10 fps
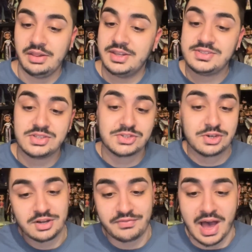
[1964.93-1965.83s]
This
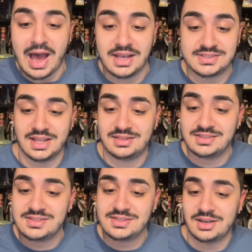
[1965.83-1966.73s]
certifies that
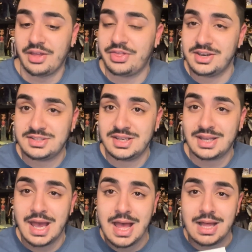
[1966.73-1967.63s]
this is an
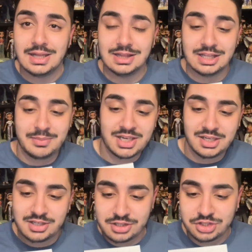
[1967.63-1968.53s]
authentic,
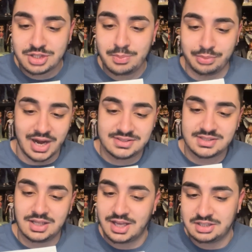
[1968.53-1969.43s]
limited edition Bratz
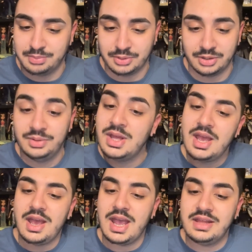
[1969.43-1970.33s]
collectible
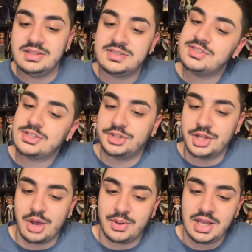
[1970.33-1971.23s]
and this is
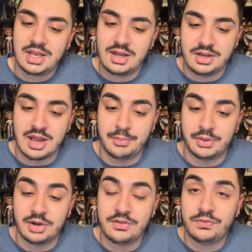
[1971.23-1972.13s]
Cloe,
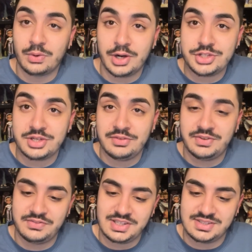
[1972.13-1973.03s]
number
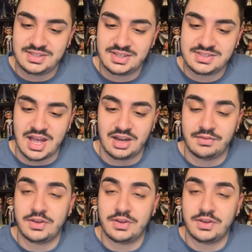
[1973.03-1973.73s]
456 out of